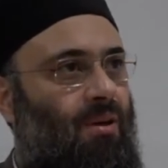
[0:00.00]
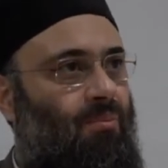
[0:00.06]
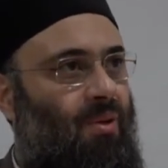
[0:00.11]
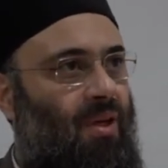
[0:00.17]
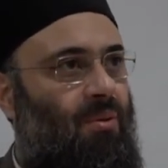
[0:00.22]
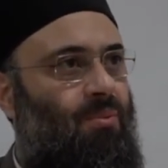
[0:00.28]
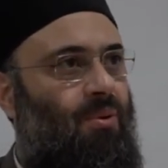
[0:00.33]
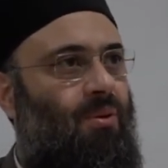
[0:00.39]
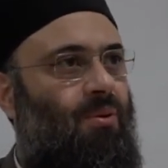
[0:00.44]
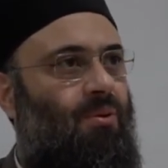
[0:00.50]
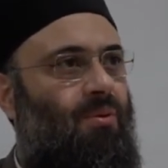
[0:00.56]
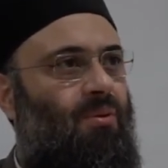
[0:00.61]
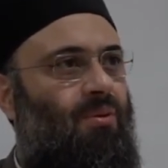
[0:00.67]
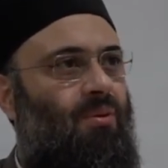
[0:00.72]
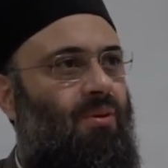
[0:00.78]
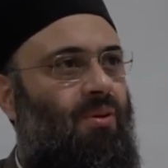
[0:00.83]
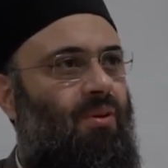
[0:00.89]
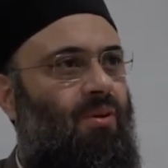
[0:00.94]
people
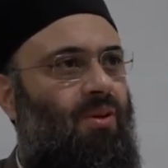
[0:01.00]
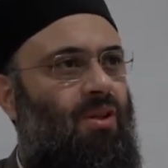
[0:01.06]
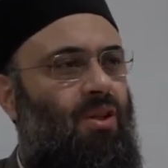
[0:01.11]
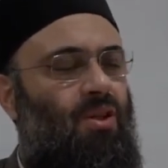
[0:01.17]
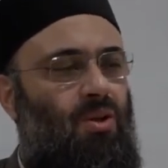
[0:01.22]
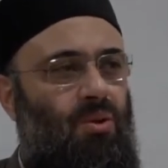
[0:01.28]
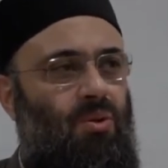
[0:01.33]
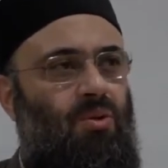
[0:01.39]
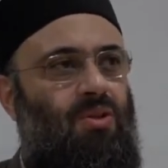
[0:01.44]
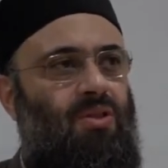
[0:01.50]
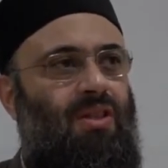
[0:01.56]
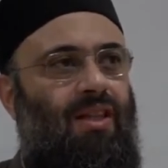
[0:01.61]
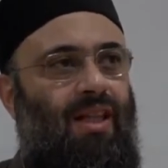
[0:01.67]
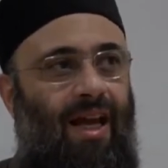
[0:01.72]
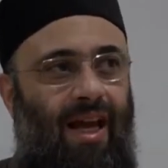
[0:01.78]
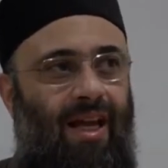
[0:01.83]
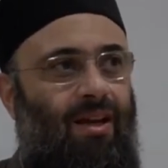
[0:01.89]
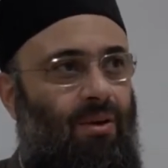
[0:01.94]
use
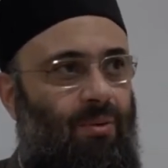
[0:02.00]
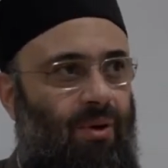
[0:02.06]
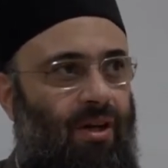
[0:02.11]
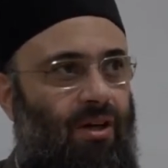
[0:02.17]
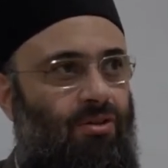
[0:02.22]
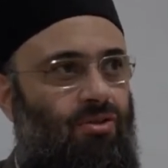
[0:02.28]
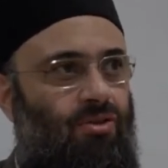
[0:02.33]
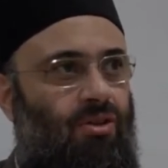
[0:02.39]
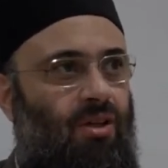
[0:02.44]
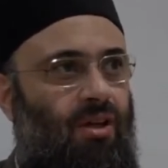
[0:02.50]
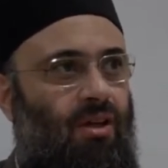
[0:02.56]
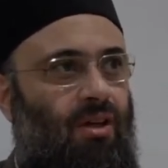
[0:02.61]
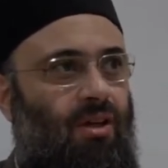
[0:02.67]
language